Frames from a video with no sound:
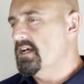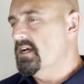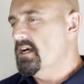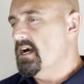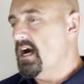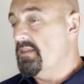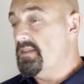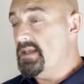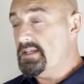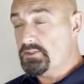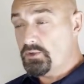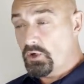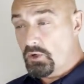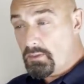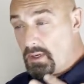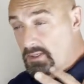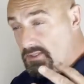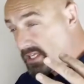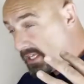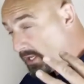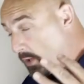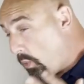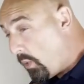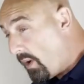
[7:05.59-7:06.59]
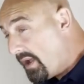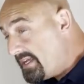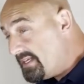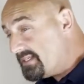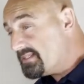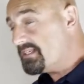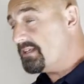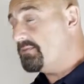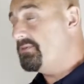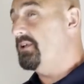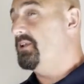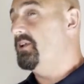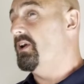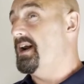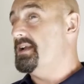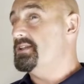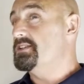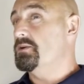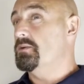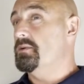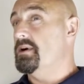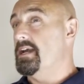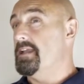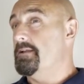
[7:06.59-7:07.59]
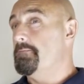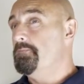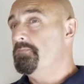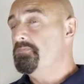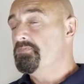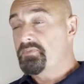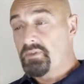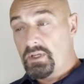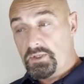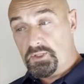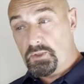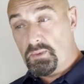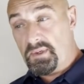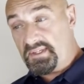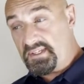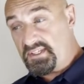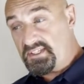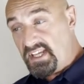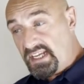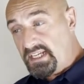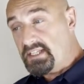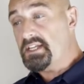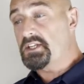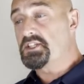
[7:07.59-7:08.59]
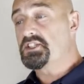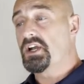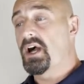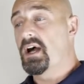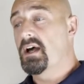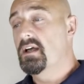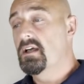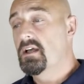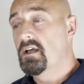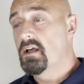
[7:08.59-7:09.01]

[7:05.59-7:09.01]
and this almost equates, if you like, to a signature